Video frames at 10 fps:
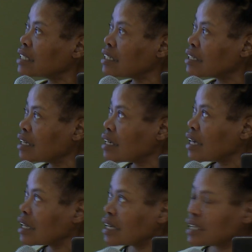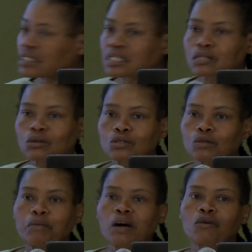and I guess it's
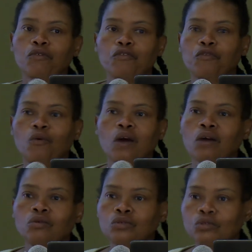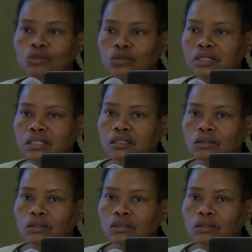also part of why would you do it.